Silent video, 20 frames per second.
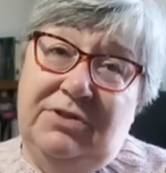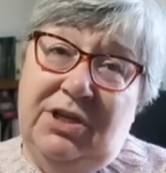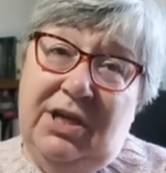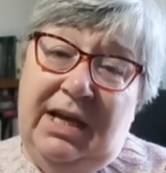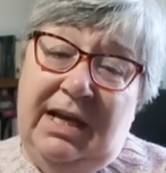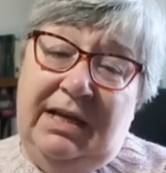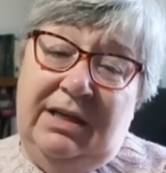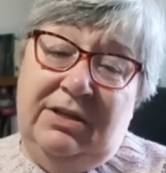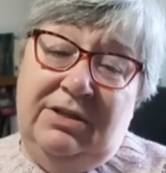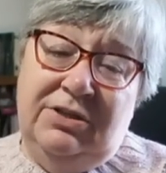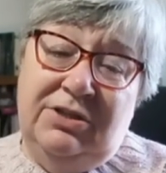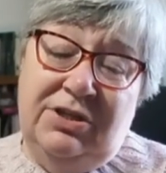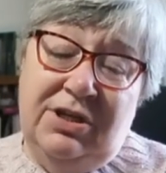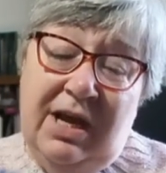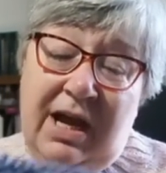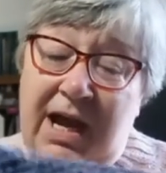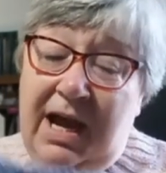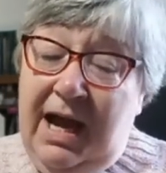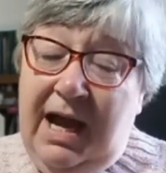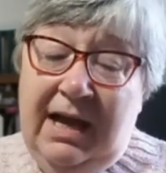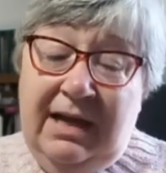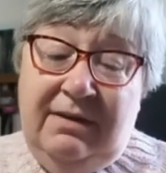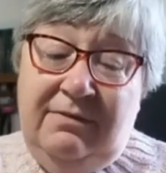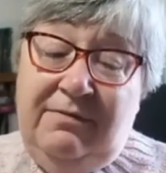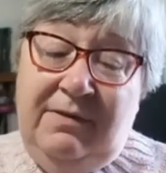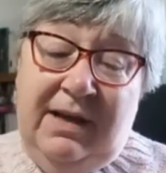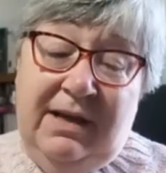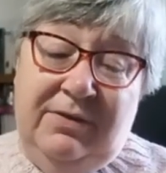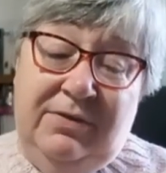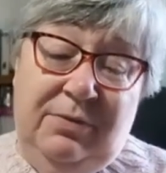change, and in
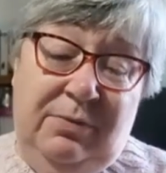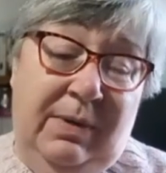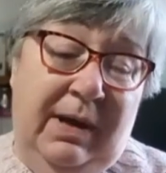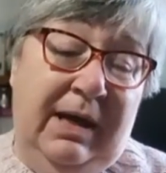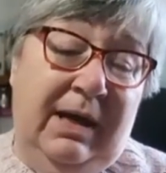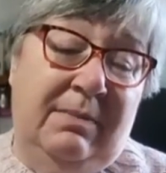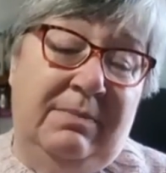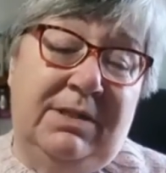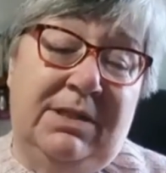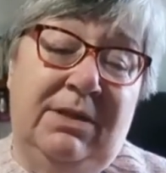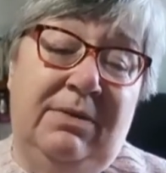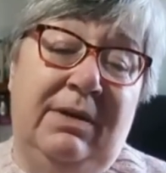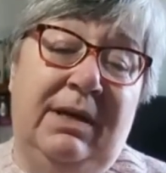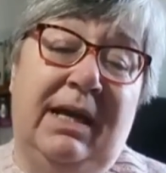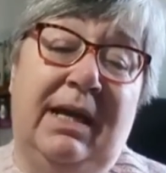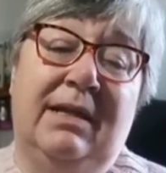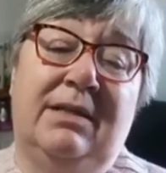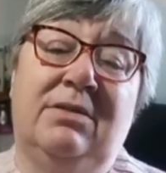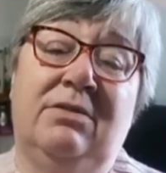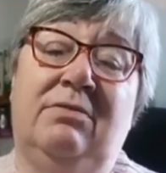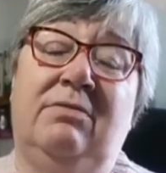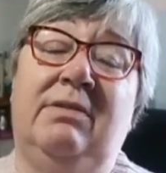fact the way I'm doing it